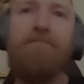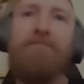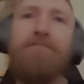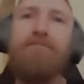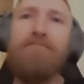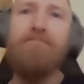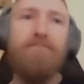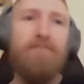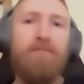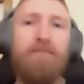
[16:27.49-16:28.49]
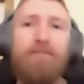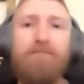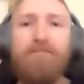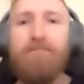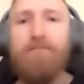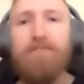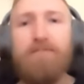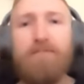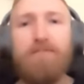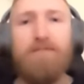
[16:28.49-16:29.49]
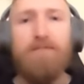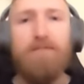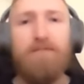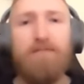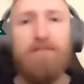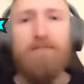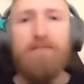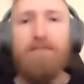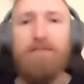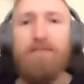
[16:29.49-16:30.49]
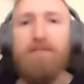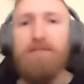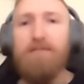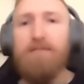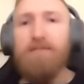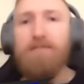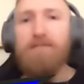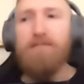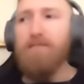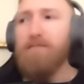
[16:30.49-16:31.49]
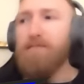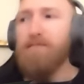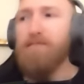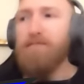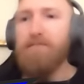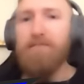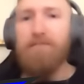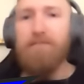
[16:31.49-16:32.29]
(not speaking)